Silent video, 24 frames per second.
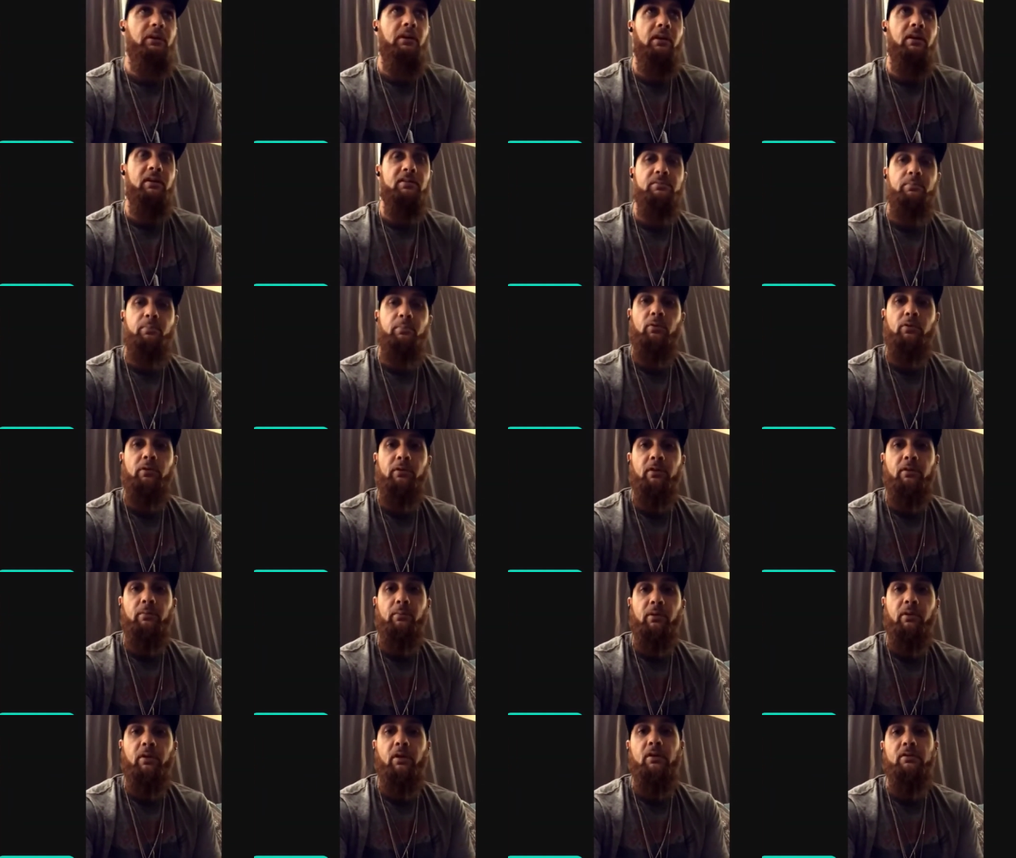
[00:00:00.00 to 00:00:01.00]
against
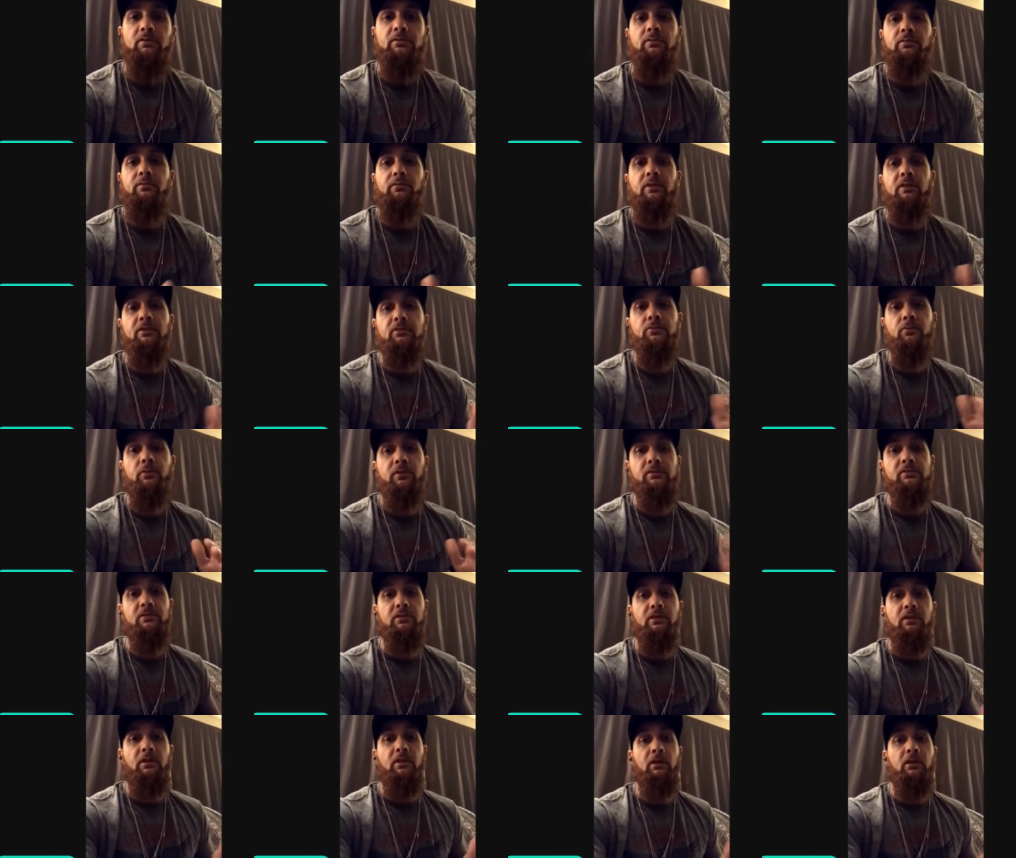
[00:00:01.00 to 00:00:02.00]
bullying because of this
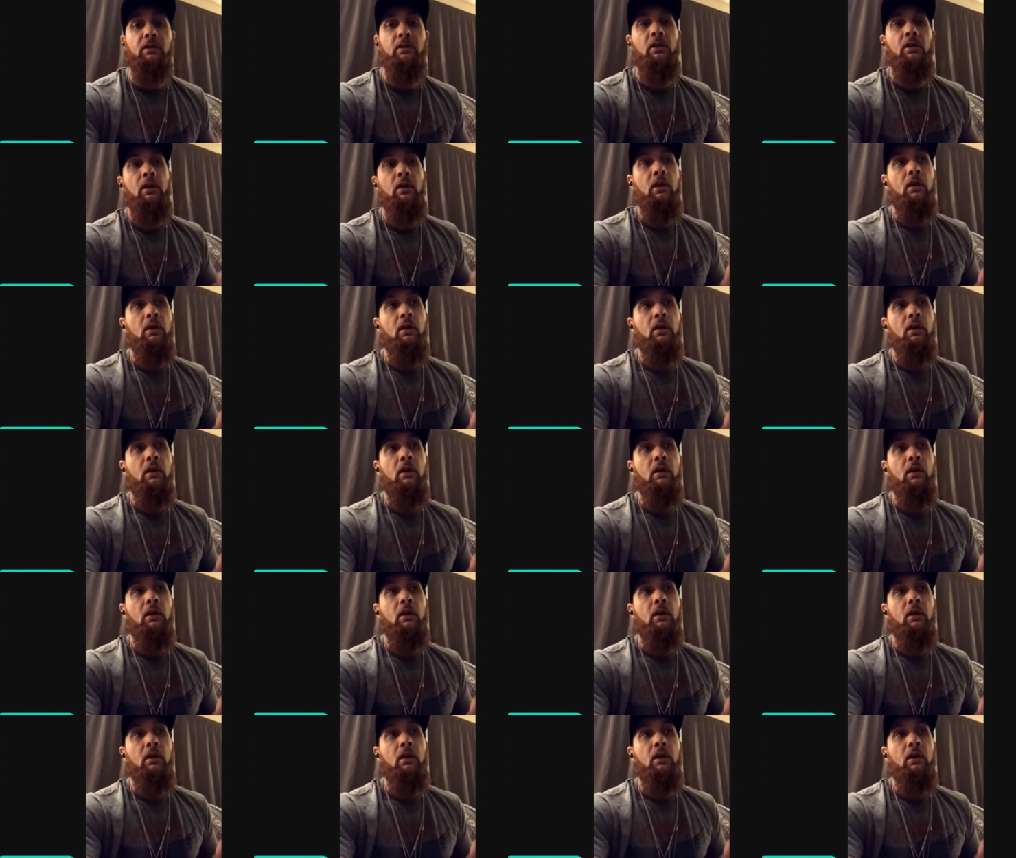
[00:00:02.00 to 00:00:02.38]
reason here.